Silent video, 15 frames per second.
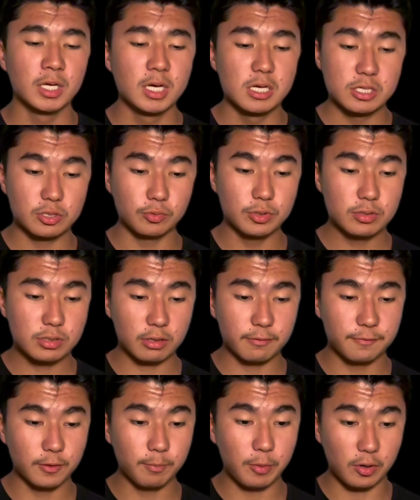So we use our
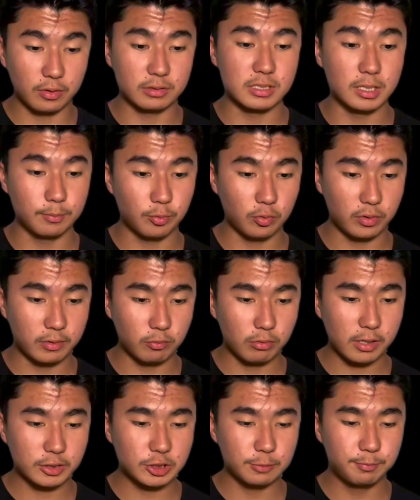football example, and we'll
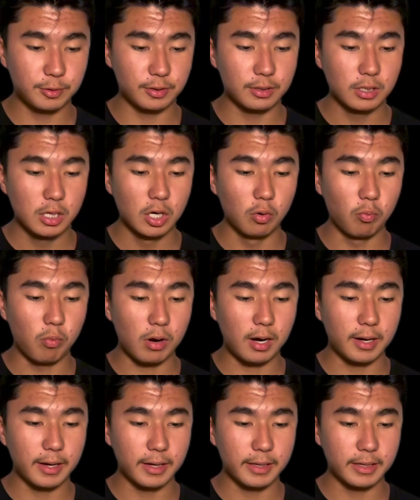actually put
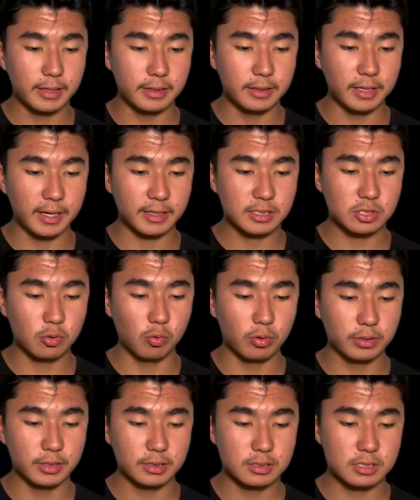y and x
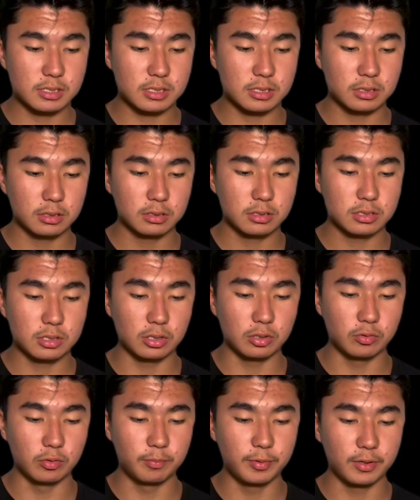coordinates. So
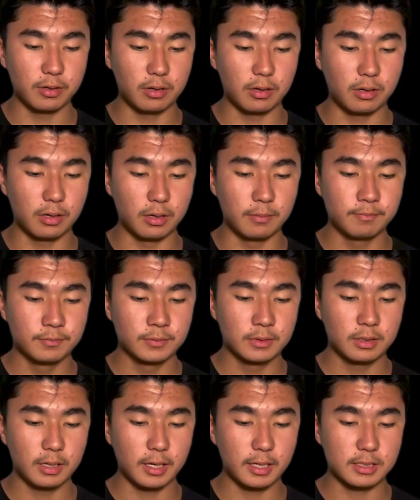we'll put our
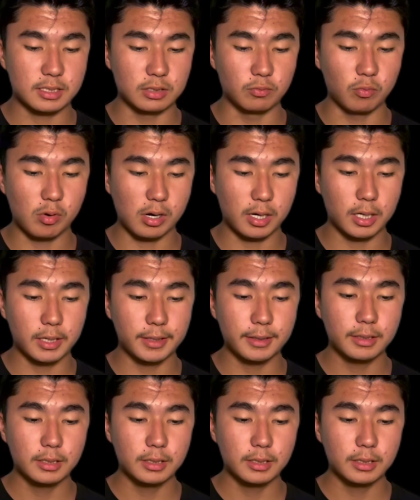x and y